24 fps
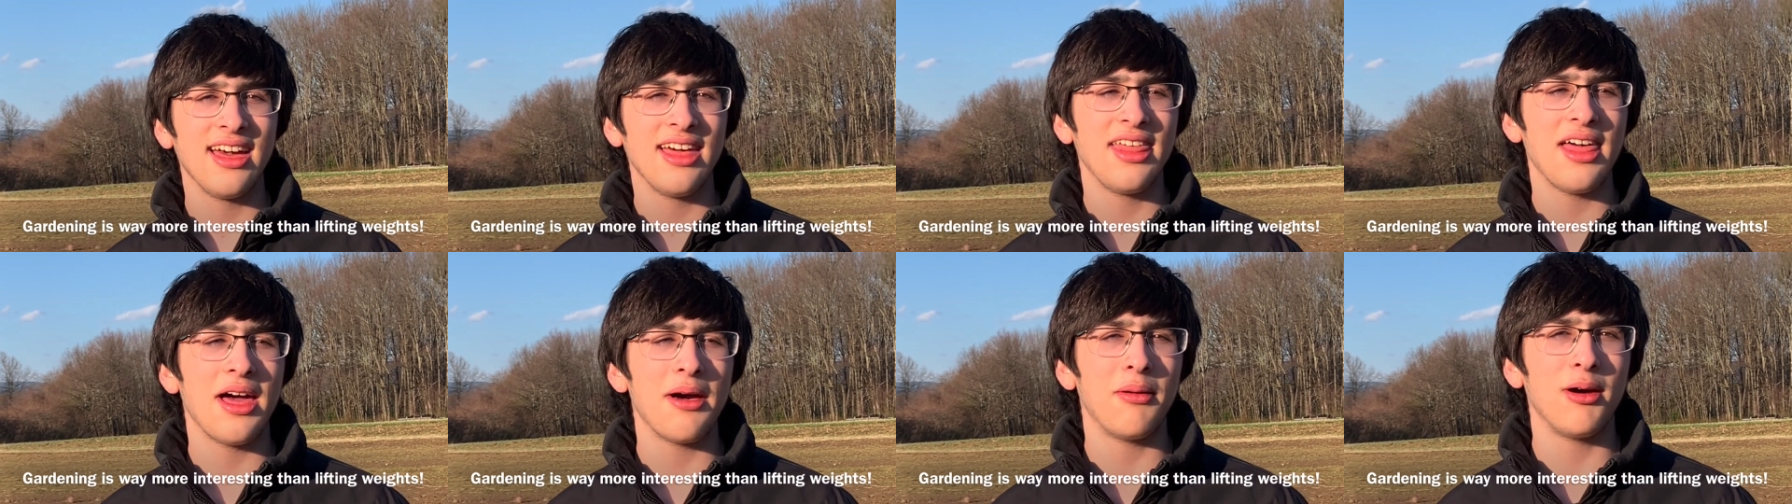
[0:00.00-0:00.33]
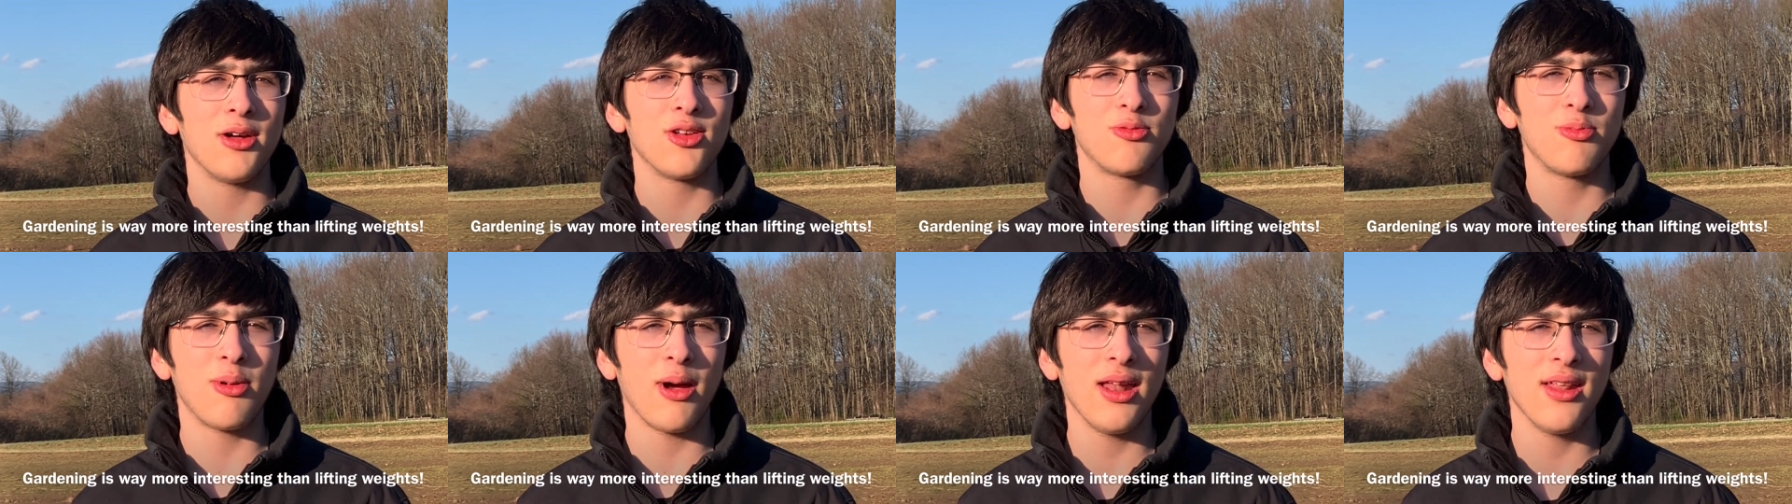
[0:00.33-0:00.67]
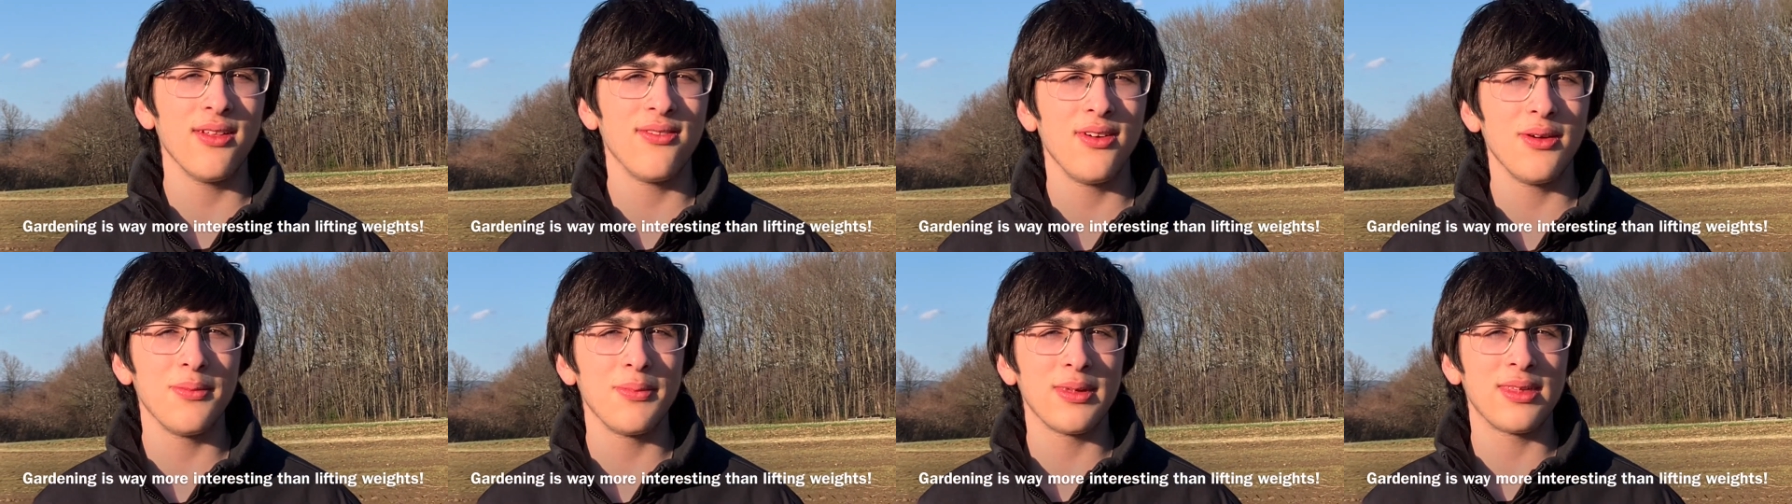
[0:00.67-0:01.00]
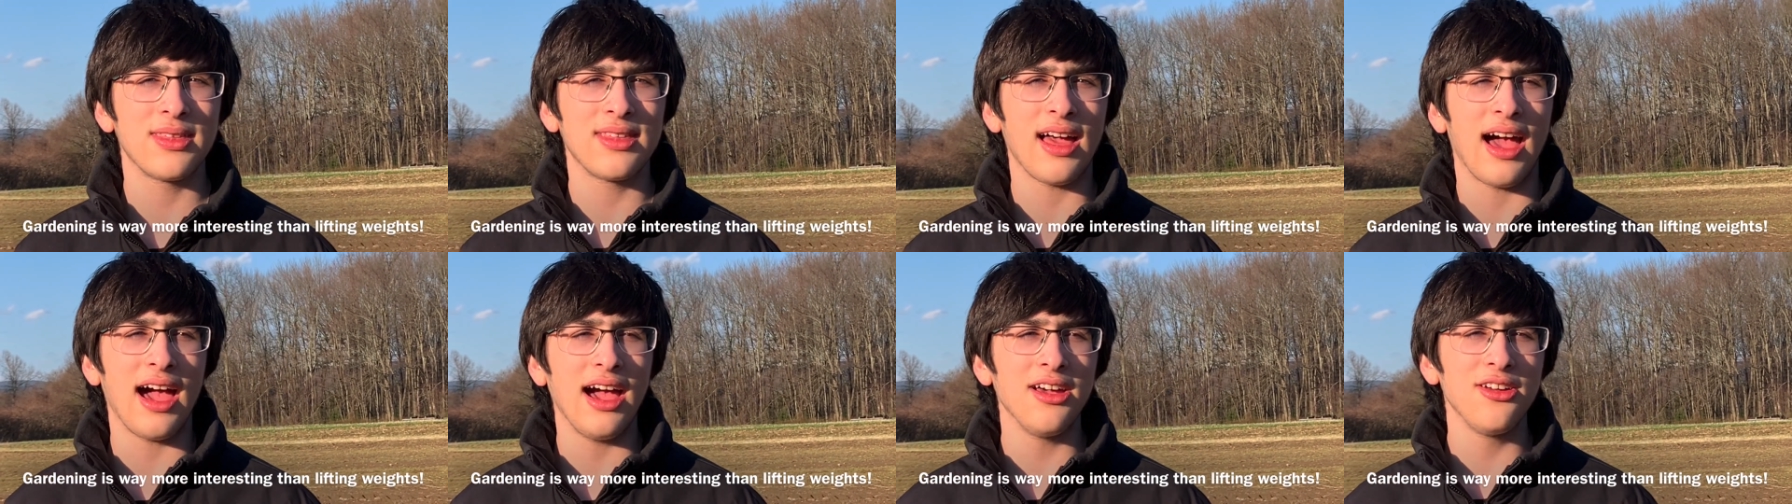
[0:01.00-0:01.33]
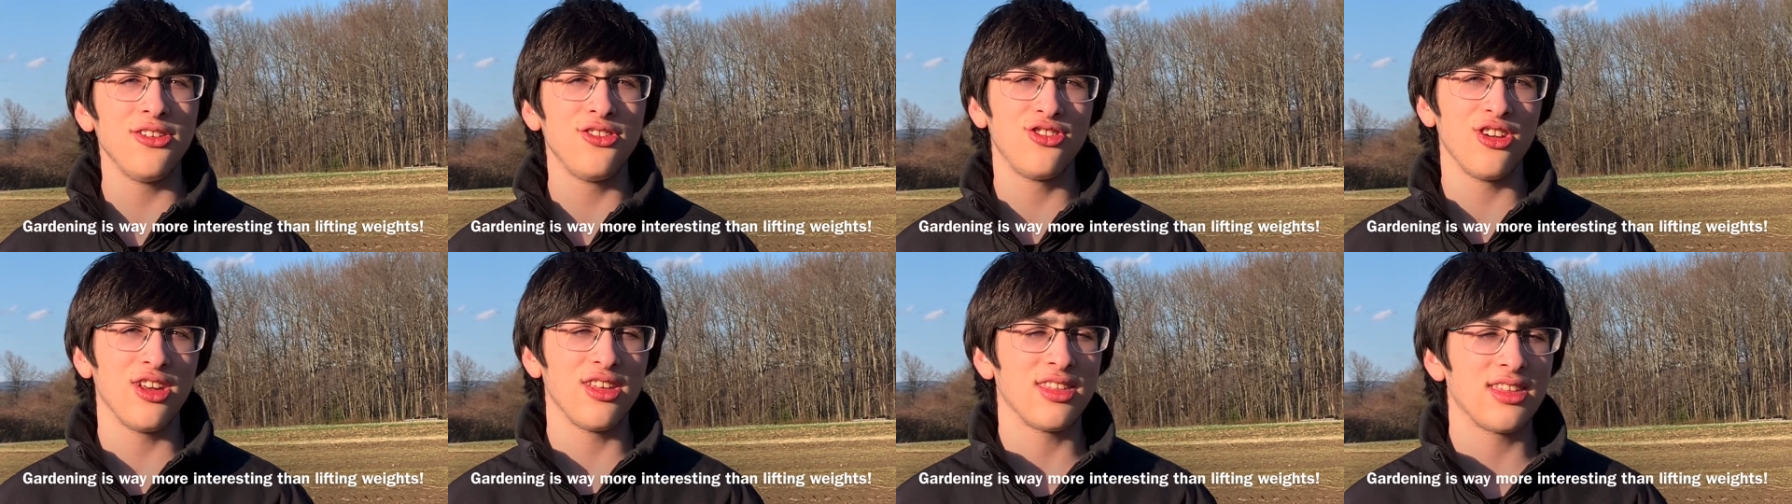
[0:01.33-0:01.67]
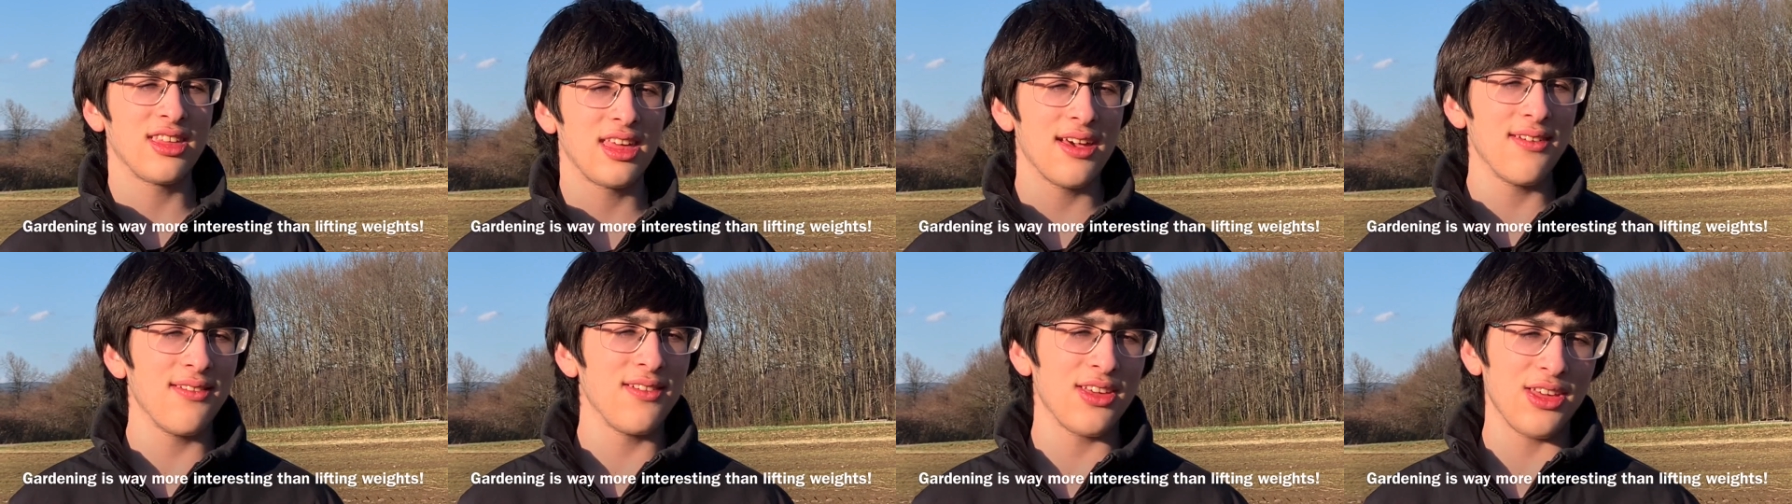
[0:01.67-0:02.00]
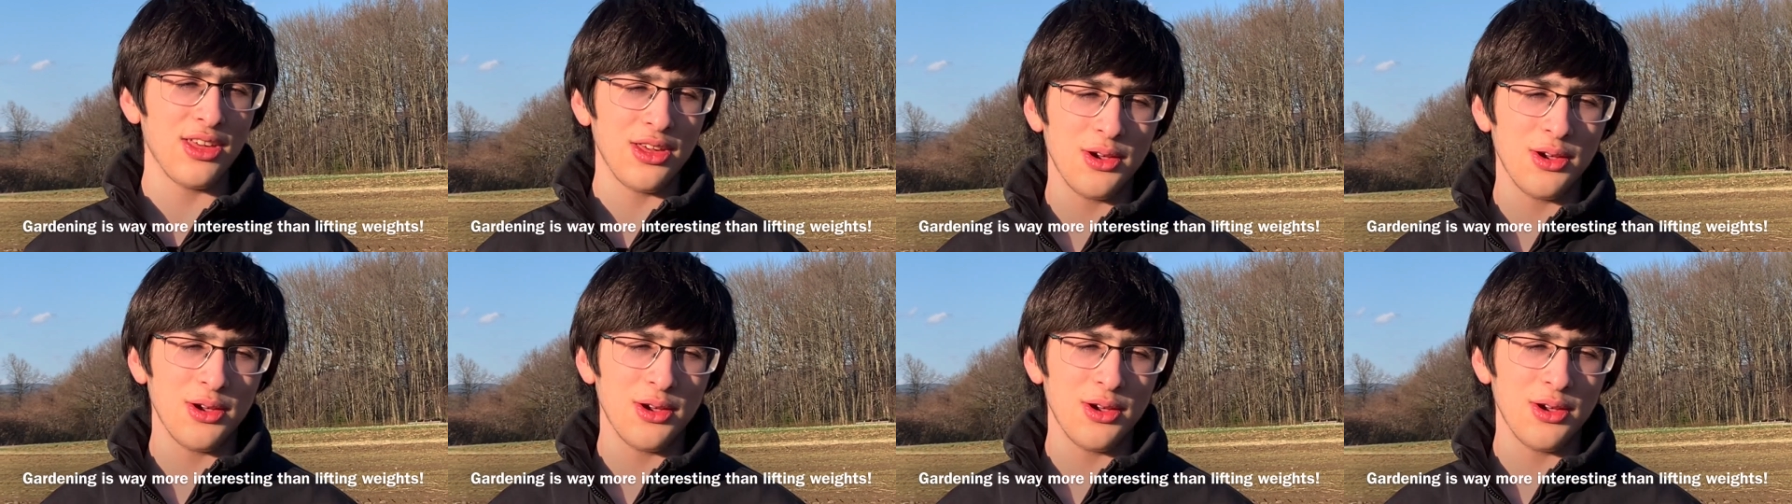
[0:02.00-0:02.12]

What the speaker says: that much benefit besides just giving